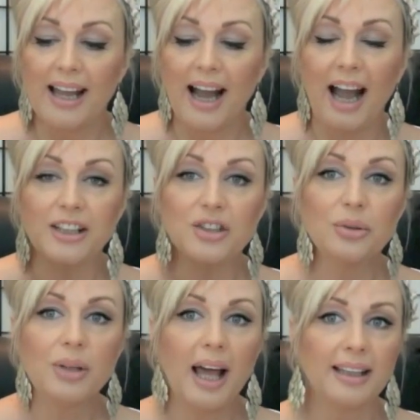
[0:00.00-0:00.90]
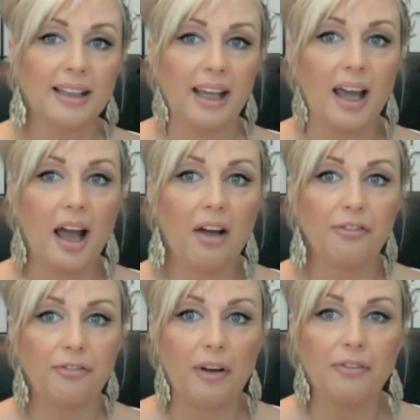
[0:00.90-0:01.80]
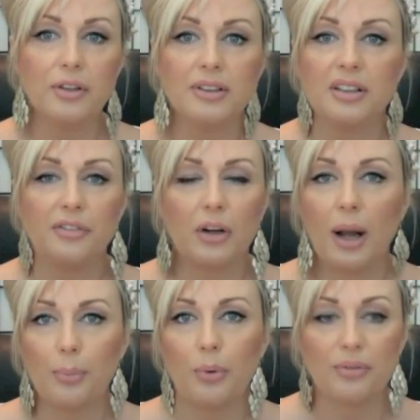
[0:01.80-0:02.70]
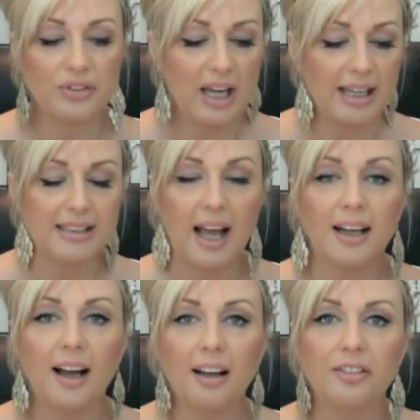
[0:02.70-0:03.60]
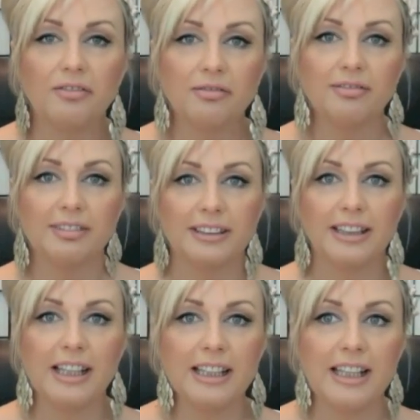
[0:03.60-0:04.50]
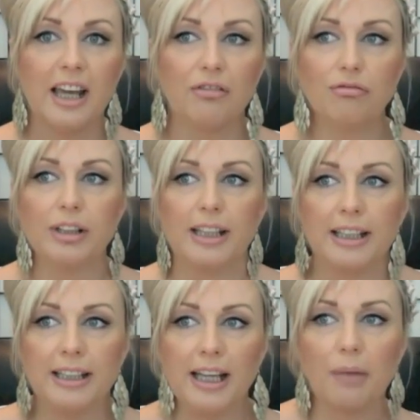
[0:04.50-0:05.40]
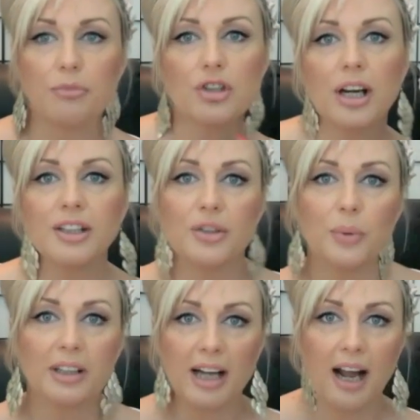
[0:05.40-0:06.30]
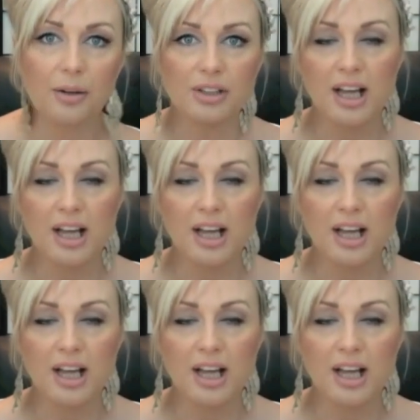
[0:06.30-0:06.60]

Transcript: I do like it. I've, I've used it for a couple of days. I can't... Yeah, really, I'm trying to work out